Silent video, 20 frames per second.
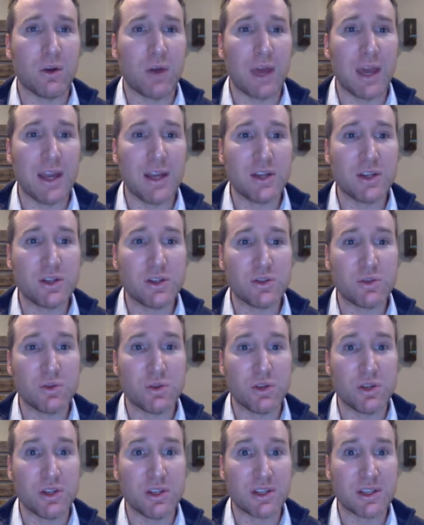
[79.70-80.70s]
agents
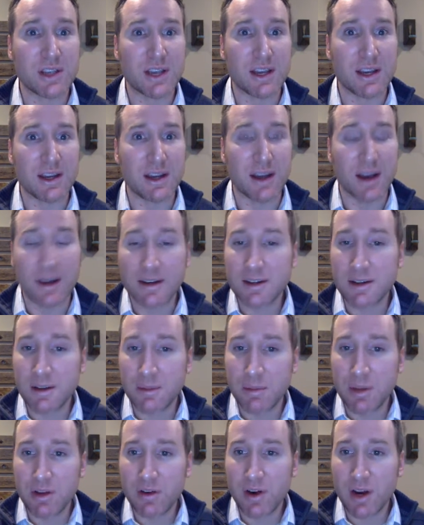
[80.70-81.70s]
would decide not
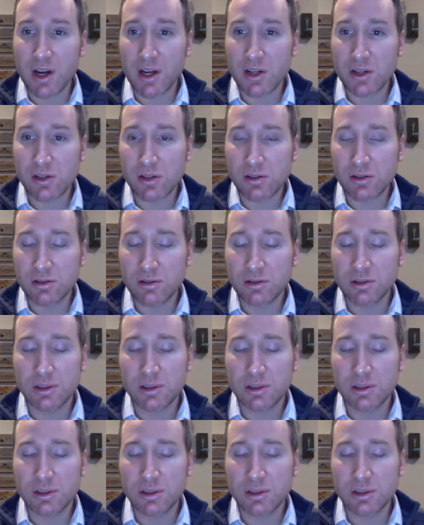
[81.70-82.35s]
to be rational?